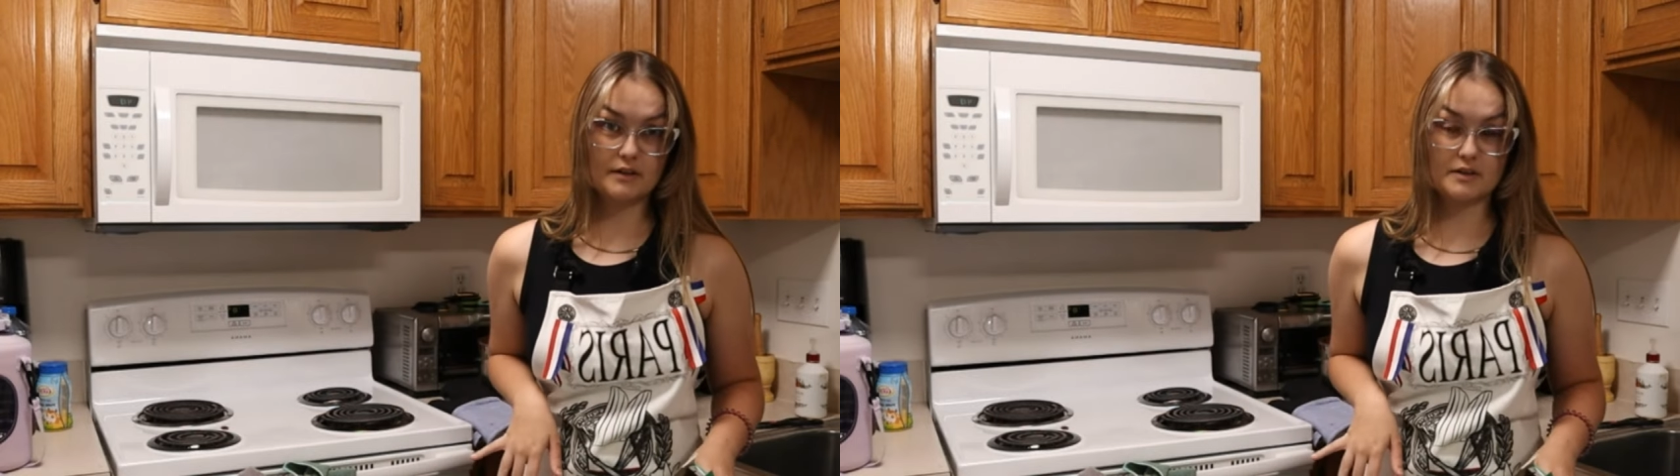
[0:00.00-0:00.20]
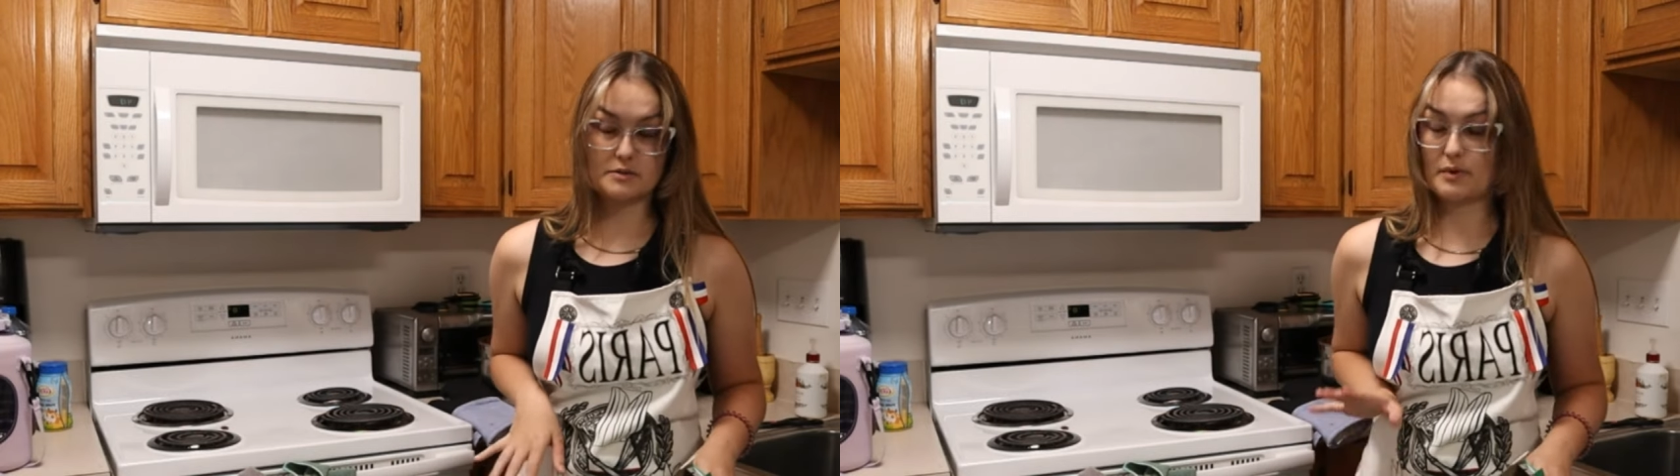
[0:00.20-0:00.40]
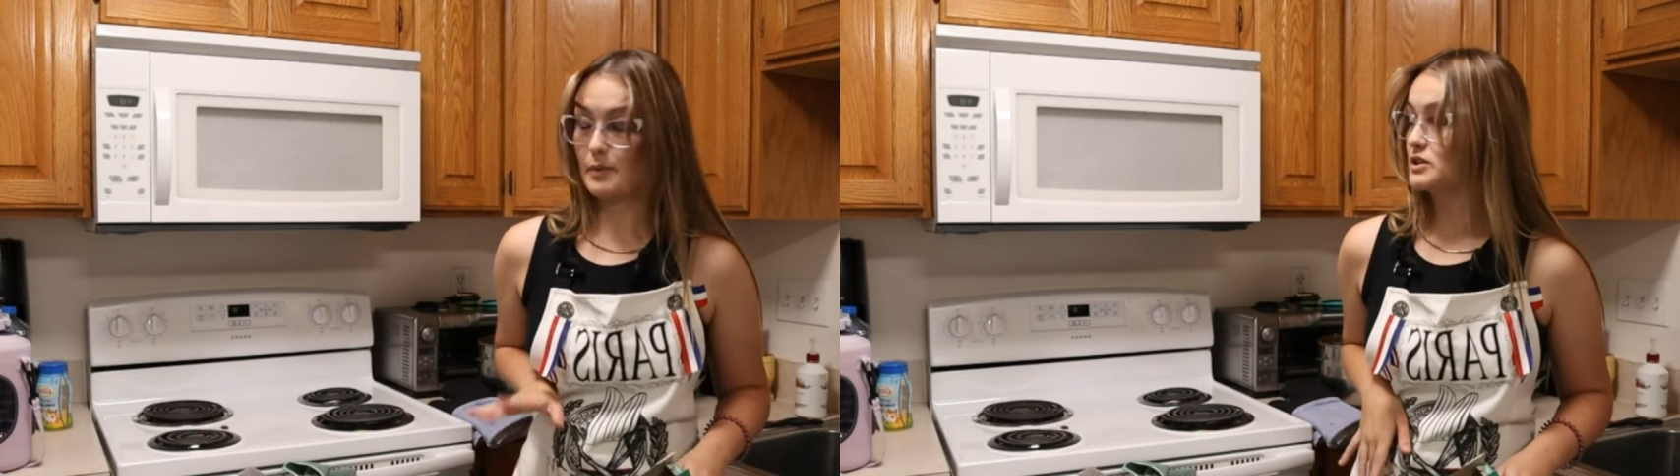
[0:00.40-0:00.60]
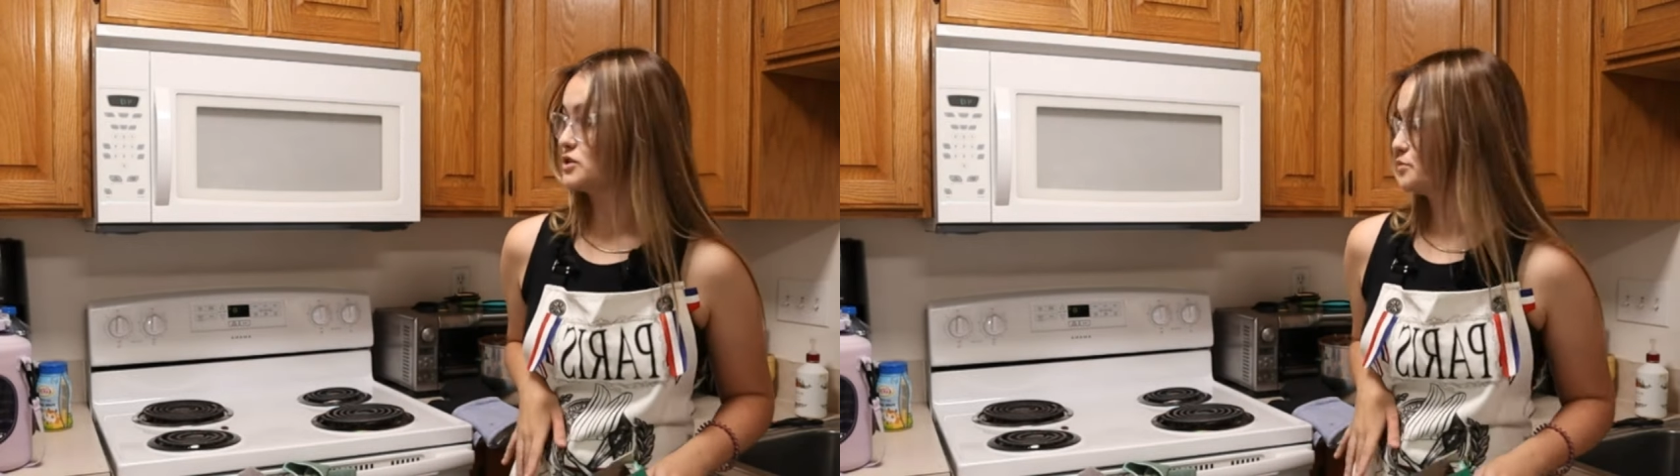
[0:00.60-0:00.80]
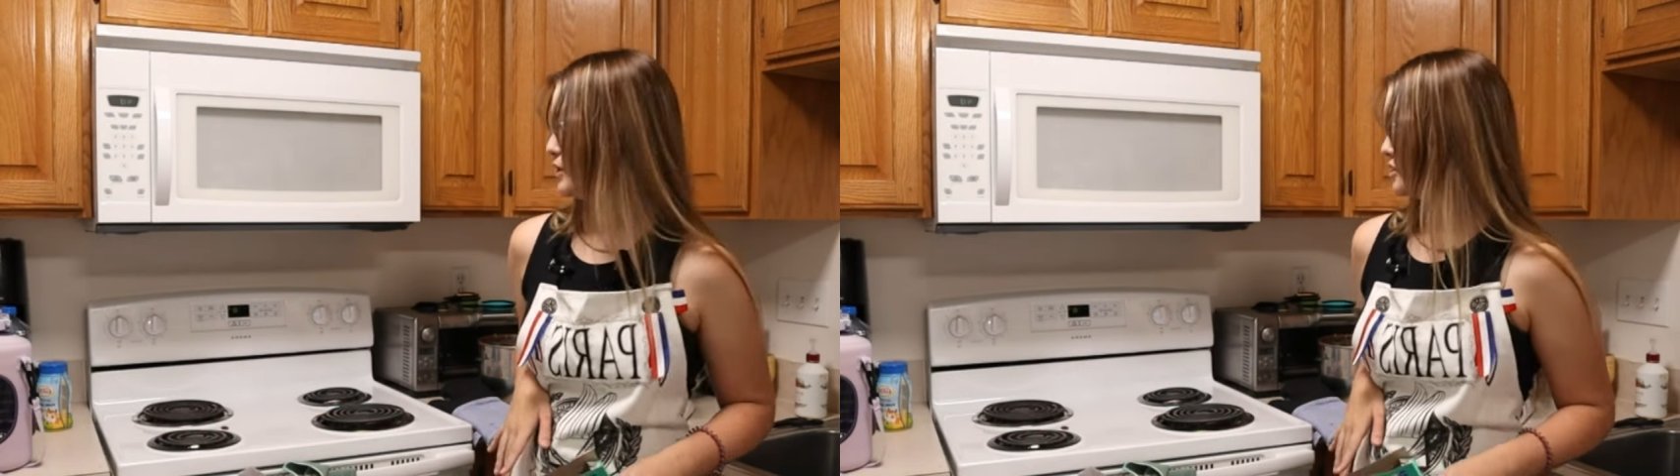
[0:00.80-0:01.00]
It's probably
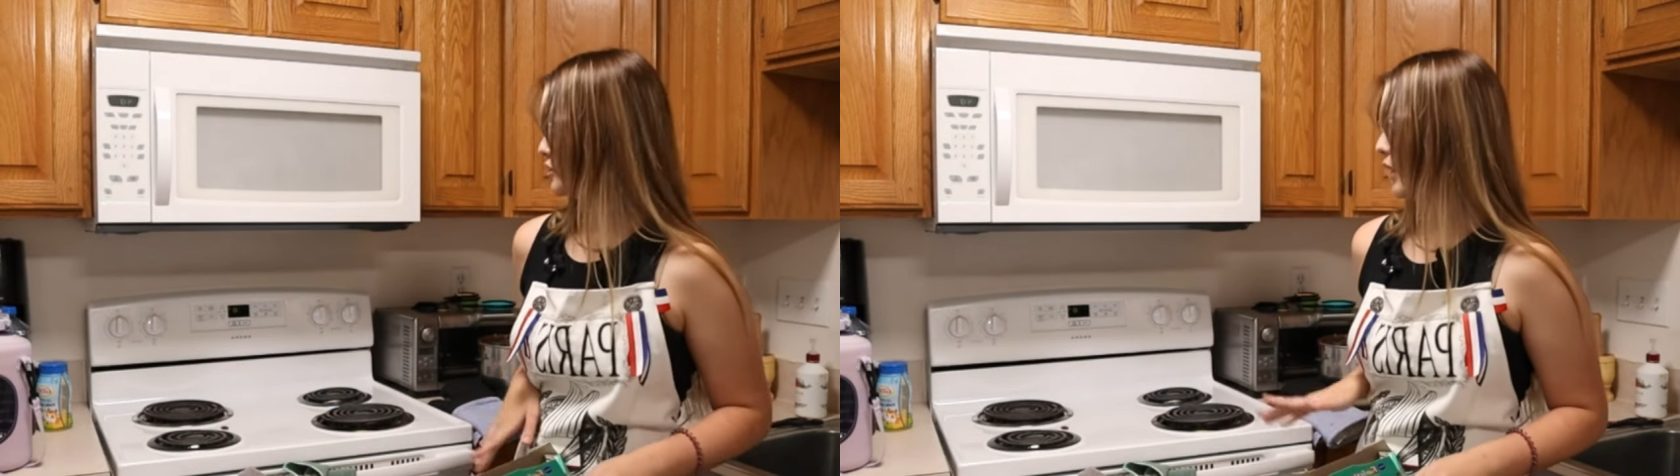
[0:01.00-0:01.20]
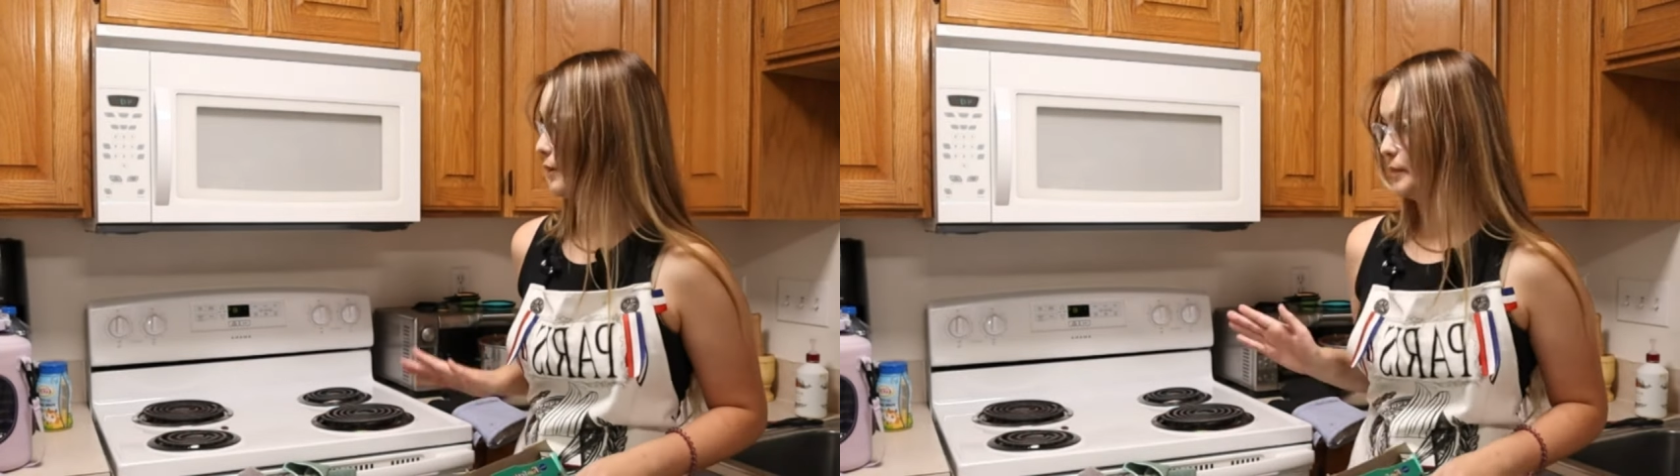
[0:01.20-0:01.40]
too much, so I will